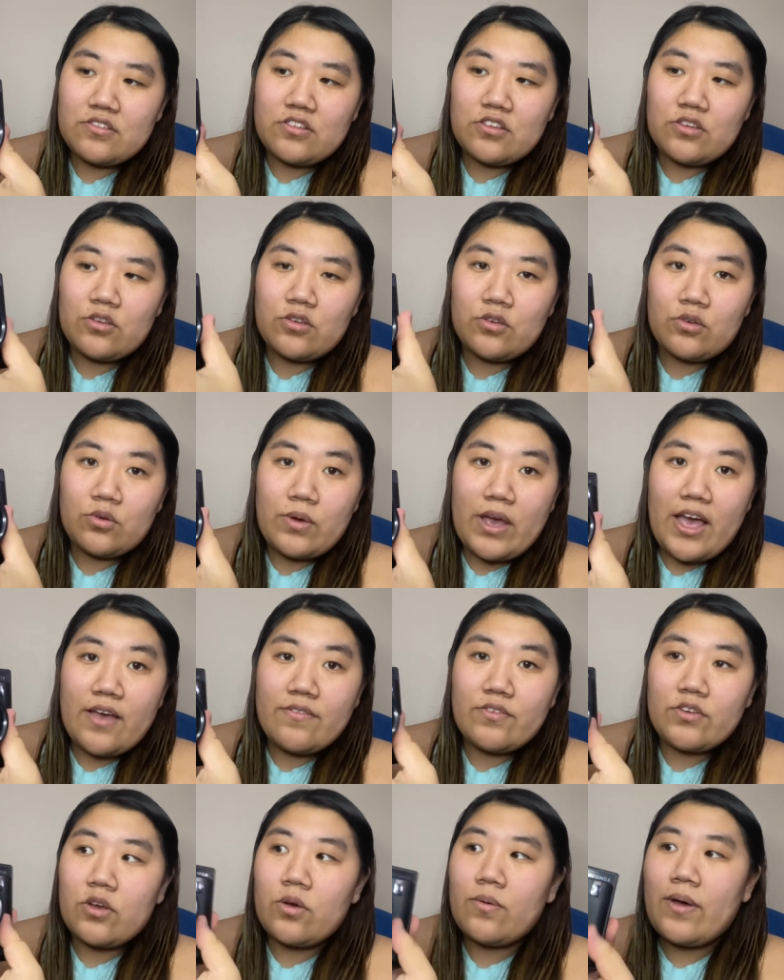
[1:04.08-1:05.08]
you
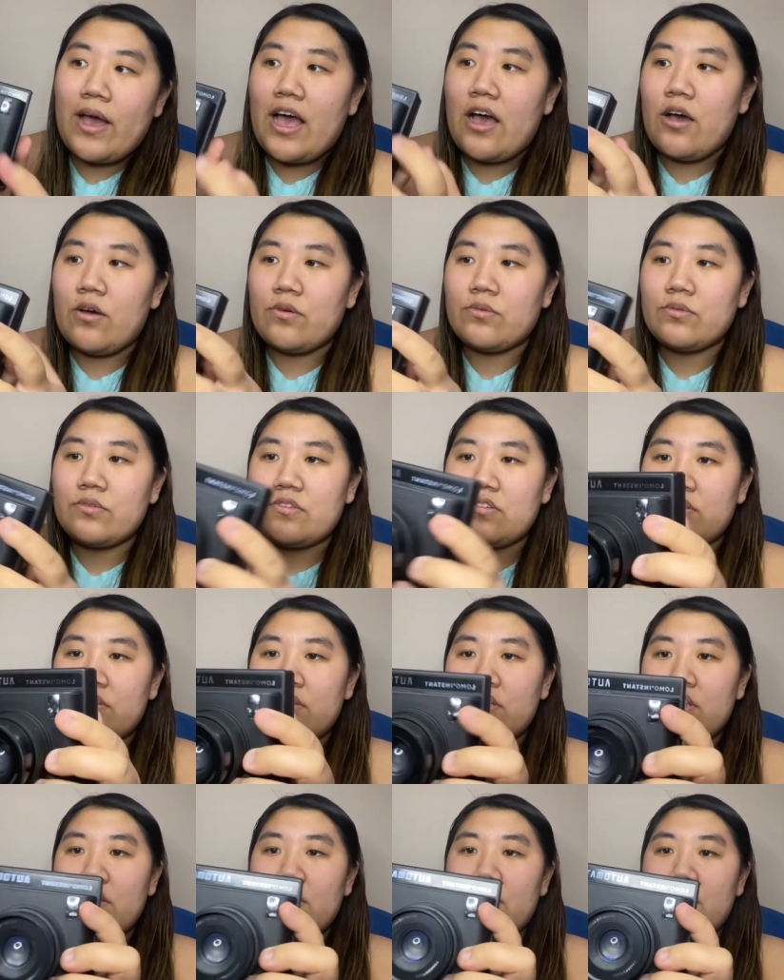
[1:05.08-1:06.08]
have it go out,
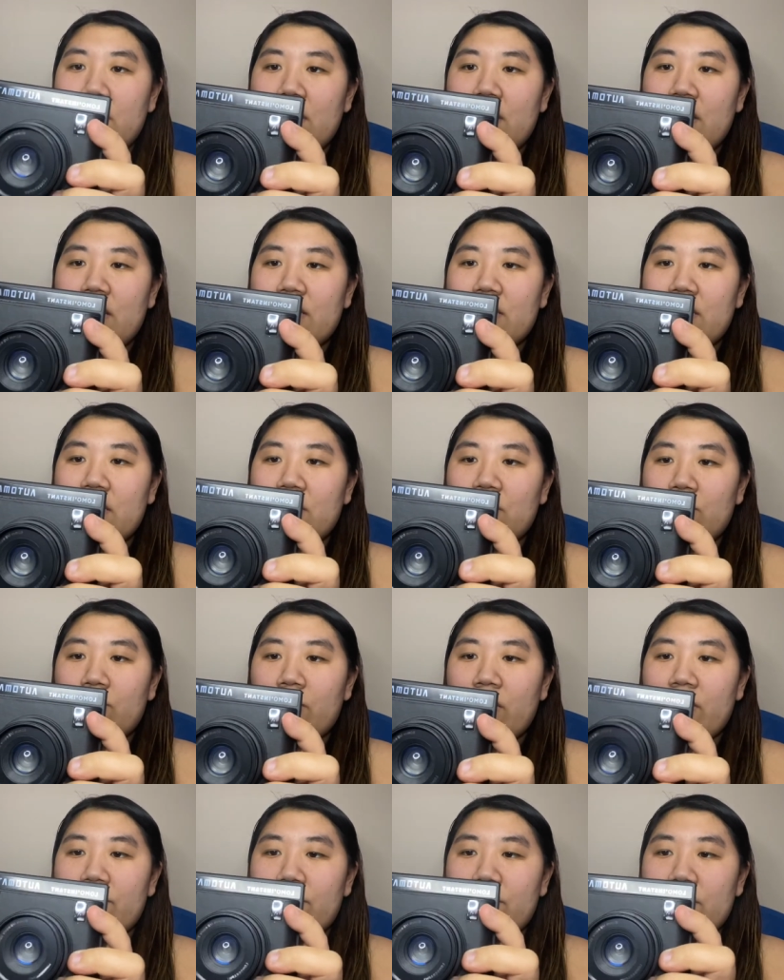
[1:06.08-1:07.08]
and then you
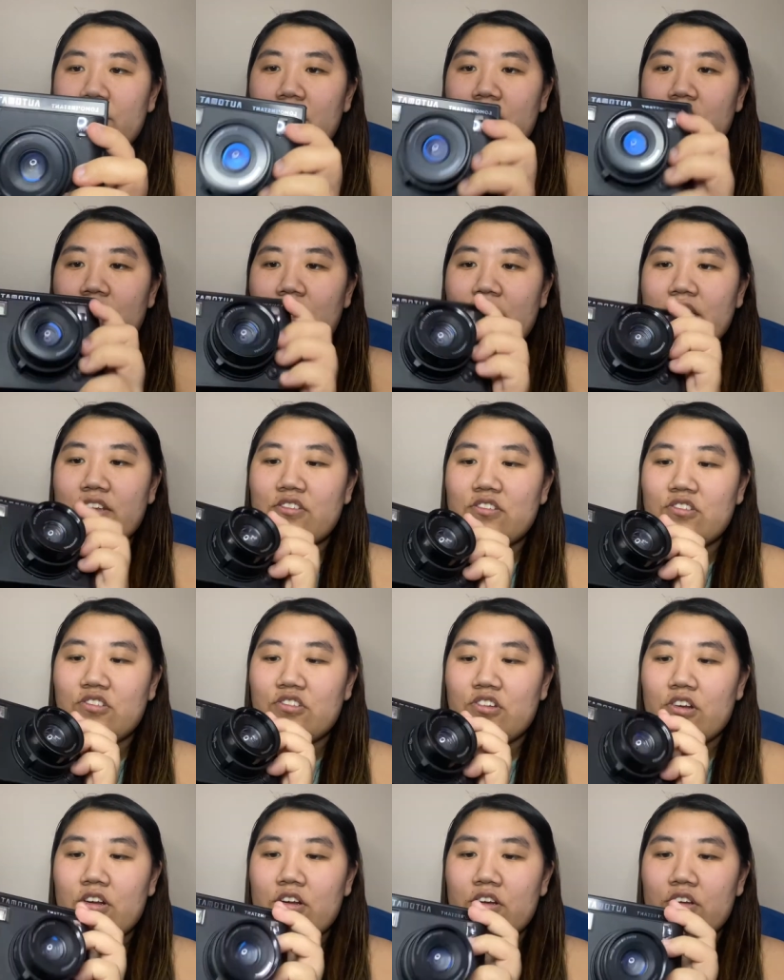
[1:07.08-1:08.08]
wait for the light to
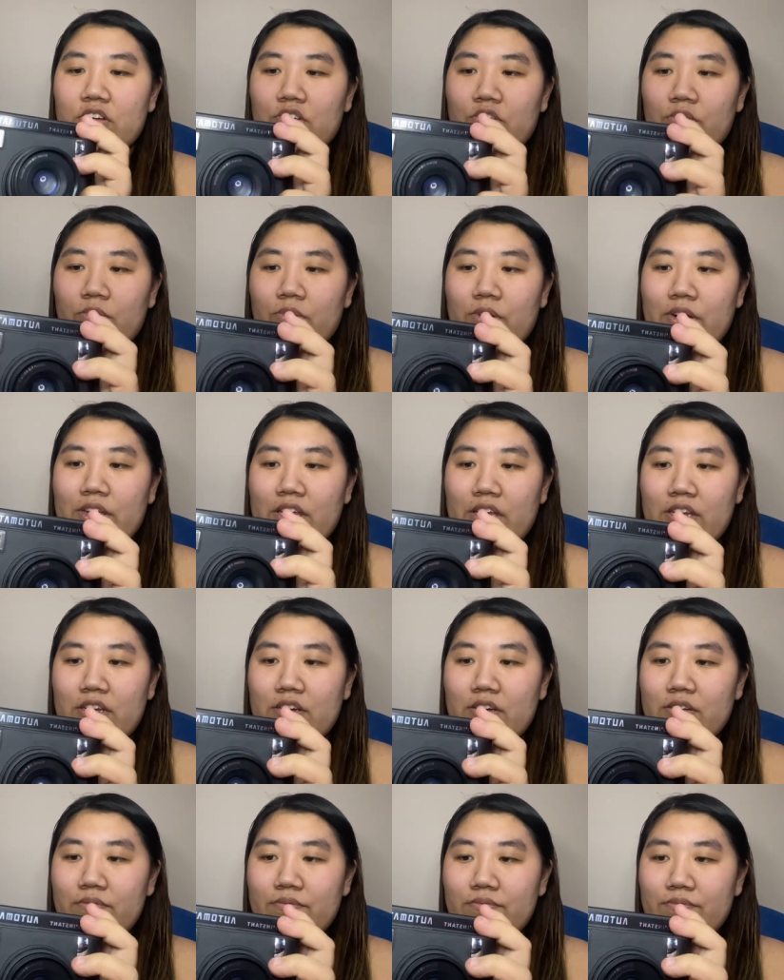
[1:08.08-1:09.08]
turn green.